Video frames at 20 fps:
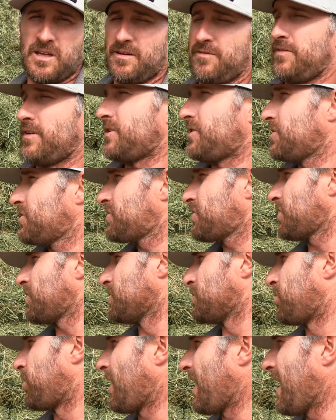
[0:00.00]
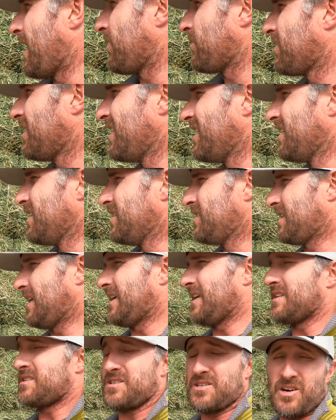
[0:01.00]
leaf. It just turns brown.
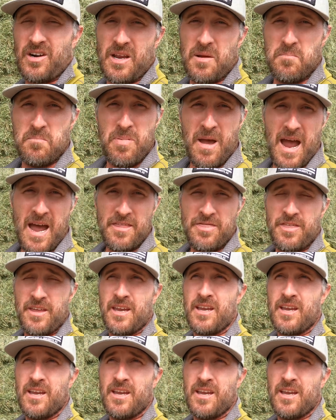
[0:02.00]
Not necessarily a bad